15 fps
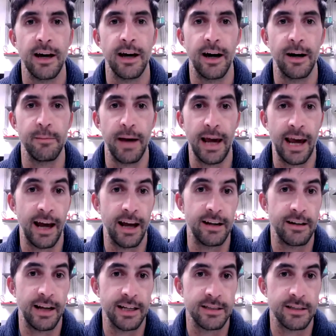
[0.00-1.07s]

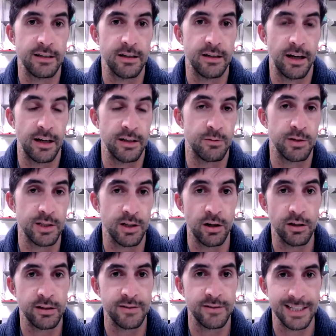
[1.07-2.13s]
And as a
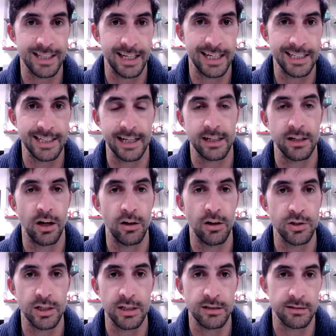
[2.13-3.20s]
result of these lighting
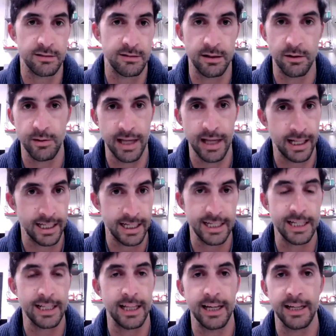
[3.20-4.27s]
technologies, you know, the
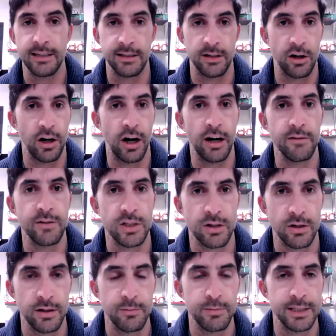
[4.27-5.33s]
LED lights and our
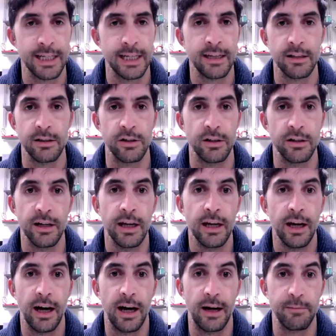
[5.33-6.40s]
harvester in particular,
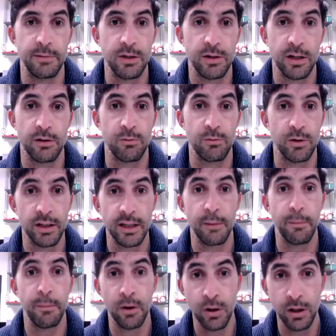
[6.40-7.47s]
you can really
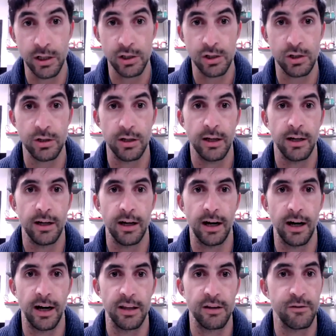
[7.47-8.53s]
push
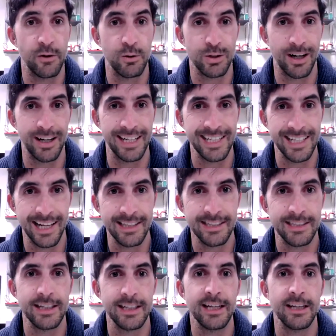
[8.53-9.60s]
the photon
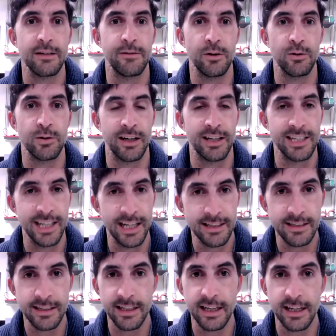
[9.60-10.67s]
intensity, the photon
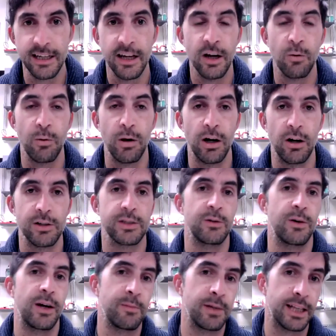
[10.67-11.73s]
density, while
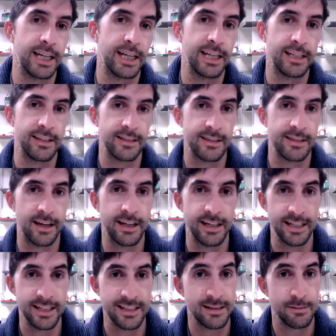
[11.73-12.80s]
also emulating the sun
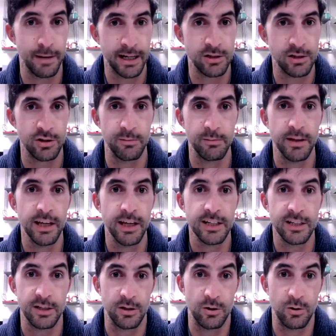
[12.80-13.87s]
and its spectrum
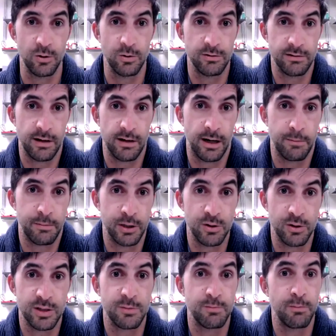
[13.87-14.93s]
to
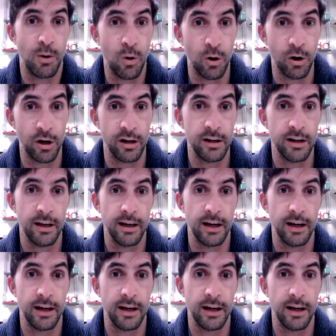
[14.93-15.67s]
produce more